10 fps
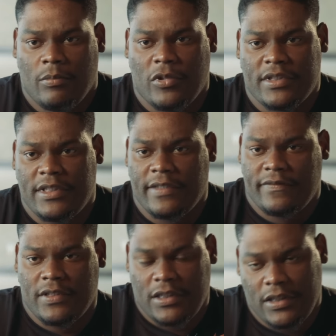most
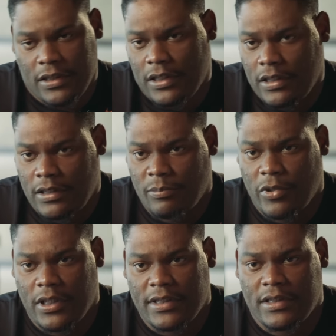definitely, uh, it
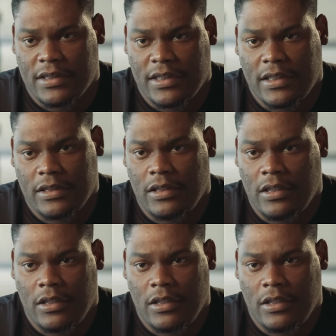brought us together